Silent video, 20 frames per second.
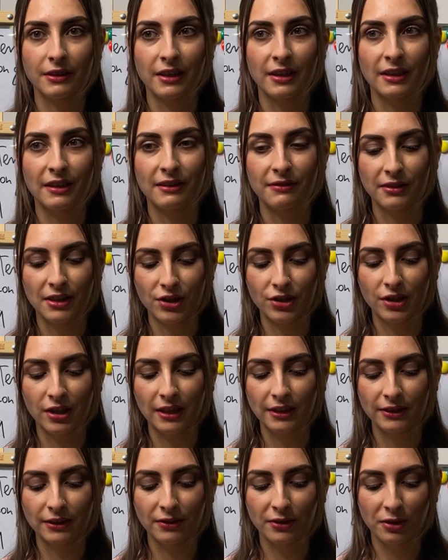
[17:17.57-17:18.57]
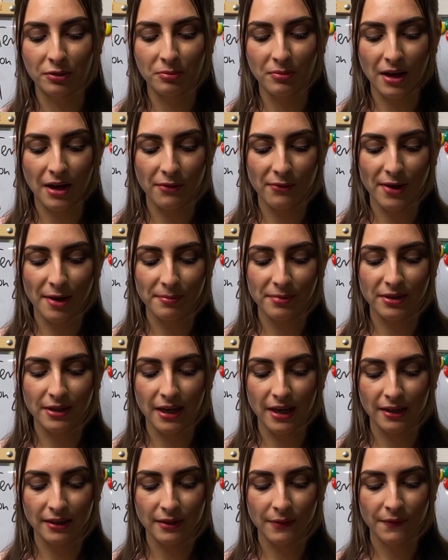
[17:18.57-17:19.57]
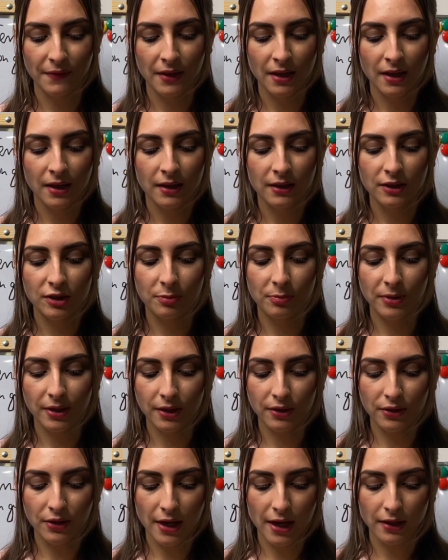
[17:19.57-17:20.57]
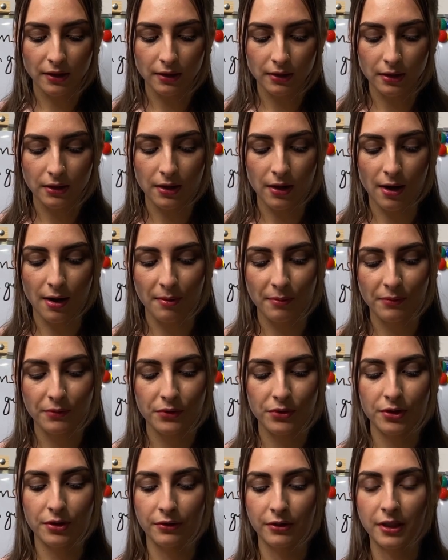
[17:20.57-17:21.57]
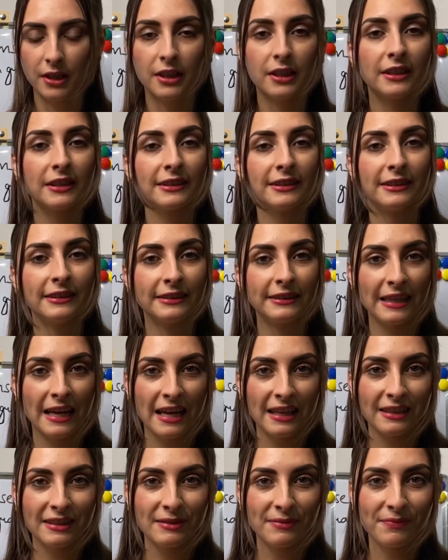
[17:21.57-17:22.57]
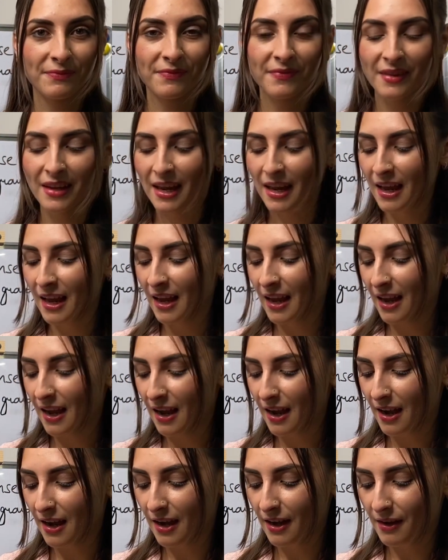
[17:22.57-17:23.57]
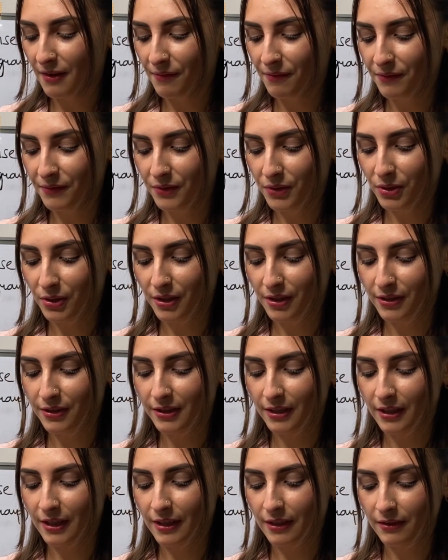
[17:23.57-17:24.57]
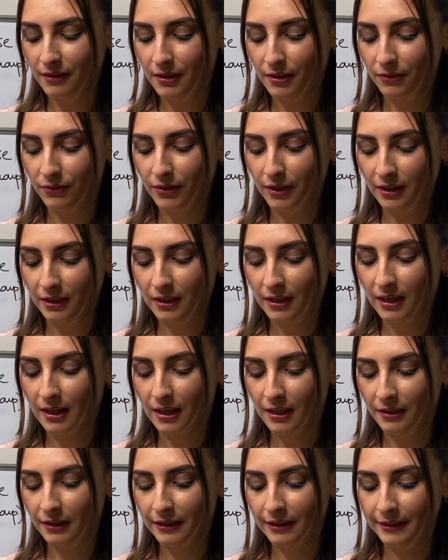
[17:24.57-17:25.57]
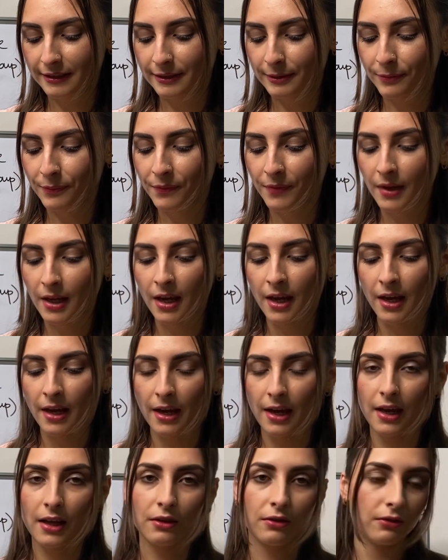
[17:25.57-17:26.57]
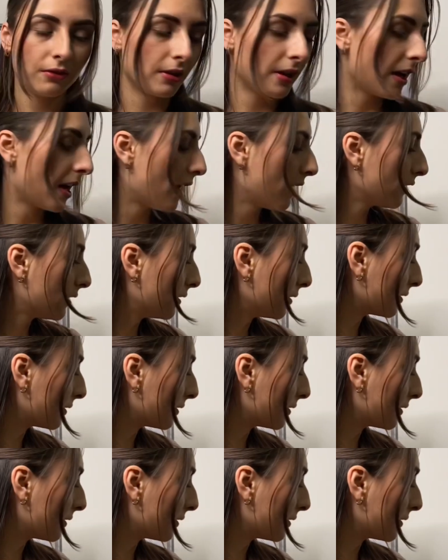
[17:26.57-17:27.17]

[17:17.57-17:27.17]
flashcards on my website speakua.com. So here is the set. You can see different colors and how it looks